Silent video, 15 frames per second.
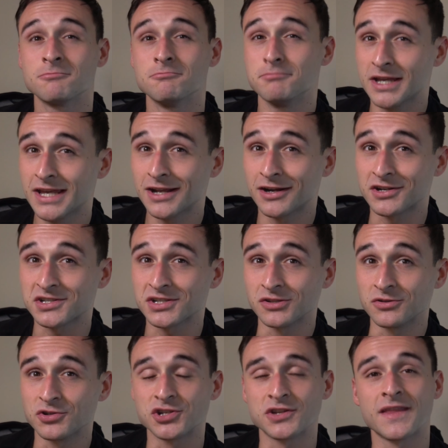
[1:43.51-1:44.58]
beginner
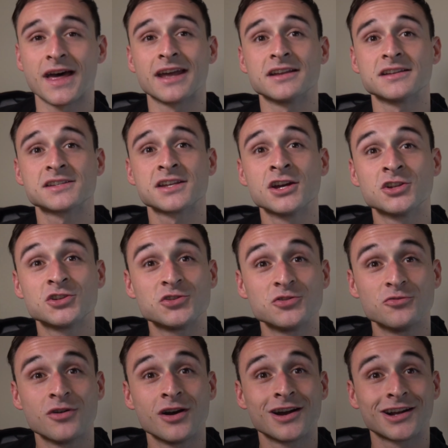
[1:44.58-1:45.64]
solution that is,
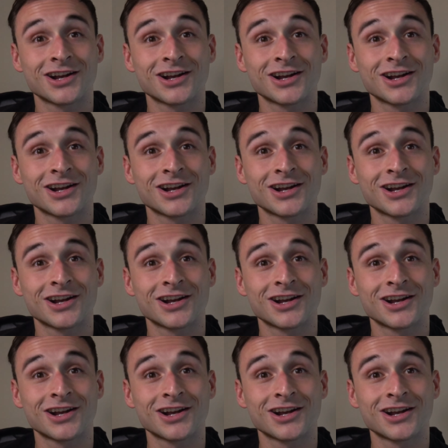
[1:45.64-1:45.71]
to